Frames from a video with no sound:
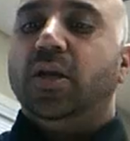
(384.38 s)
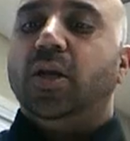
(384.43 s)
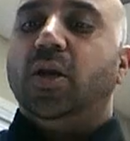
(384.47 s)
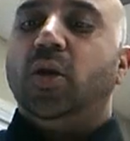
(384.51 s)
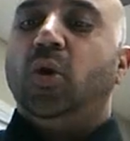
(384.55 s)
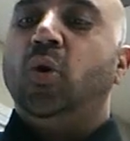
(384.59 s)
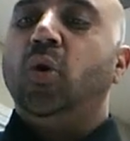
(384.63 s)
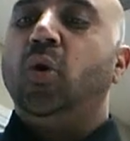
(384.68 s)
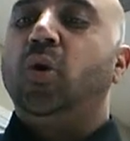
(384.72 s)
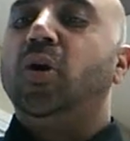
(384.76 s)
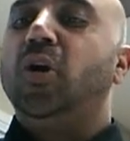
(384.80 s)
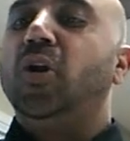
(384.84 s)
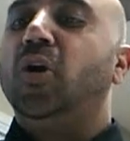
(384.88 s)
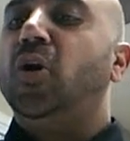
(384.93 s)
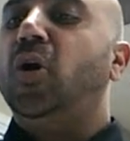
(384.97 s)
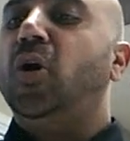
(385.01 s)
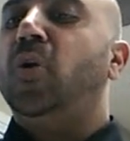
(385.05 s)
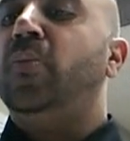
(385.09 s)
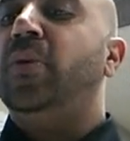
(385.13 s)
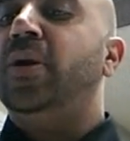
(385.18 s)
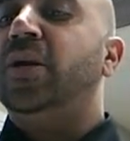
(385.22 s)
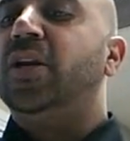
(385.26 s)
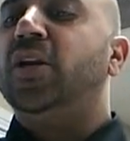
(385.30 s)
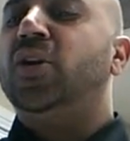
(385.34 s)
Local
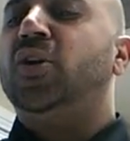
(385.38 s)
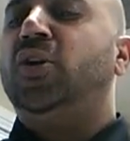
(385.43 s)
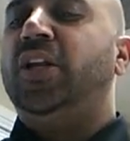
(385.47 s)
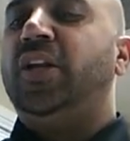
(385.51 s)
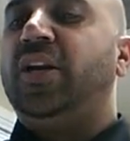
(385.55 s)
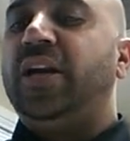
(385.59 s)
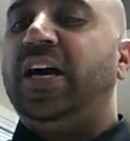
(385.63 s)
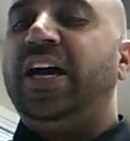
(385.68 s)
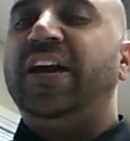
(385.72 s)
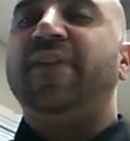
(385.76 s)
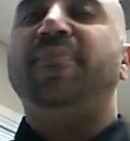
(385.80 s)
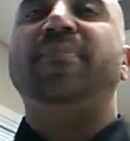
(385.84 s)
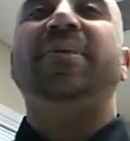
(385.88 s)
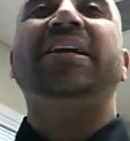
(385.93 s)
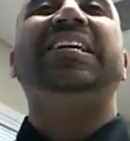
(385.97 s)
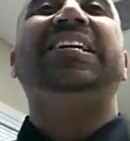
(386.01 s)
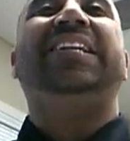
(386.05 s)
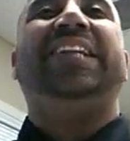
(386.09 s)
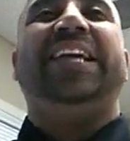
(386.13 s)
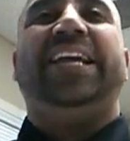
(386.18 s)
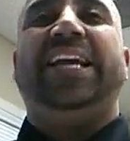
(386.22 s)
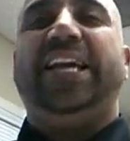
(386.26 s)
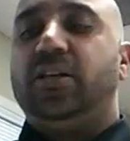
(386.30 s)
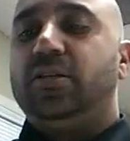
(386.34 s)
government derive mean
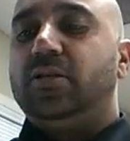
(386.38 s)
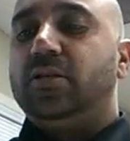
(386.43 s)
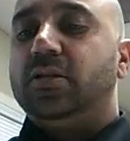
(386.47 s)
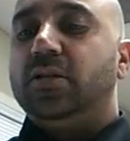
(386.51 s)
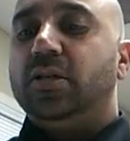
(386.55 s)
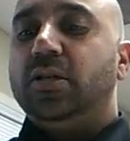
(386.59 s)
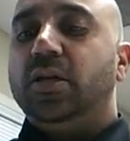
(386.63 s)
takes